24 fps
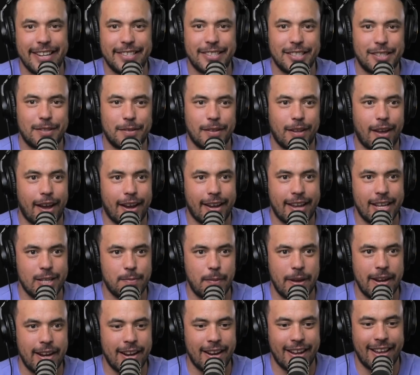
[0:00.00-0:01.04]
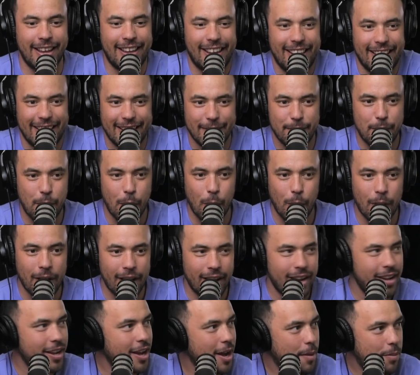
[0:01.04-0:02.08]
he's just like, he's been in
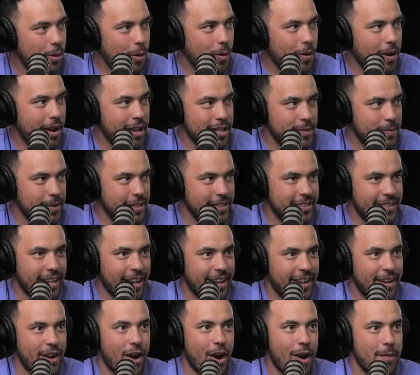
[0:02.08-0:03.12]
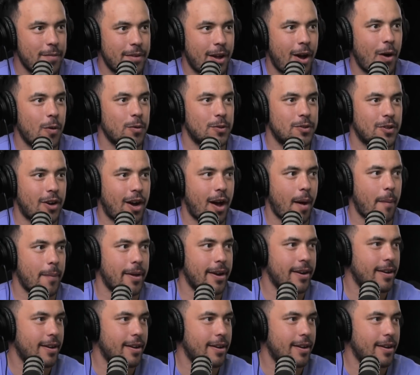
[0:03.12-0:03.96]
Paul Gunn's been stuck at home the whole time.